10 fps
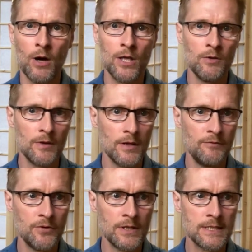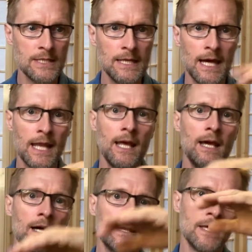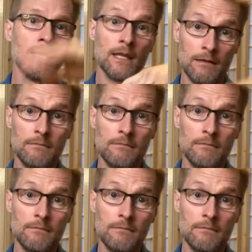And if you can see that, then